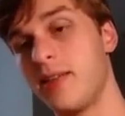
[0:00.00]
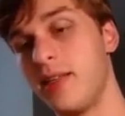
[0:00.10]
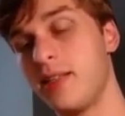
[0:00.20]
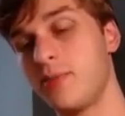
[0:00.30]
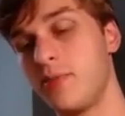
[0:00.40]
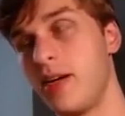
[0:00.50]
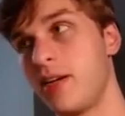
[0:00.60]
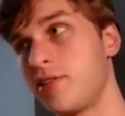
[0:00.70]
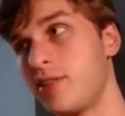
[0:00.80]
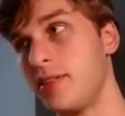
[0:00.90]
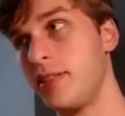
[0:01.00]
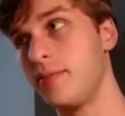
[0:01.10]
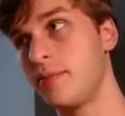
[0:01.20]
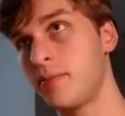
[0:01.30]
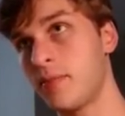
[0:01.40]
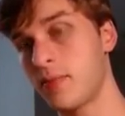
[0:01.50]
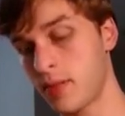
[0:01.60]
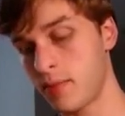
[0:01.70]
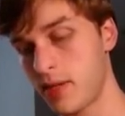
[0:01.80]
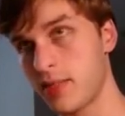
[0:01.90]
This will actually,
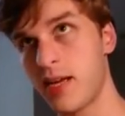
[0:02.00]
because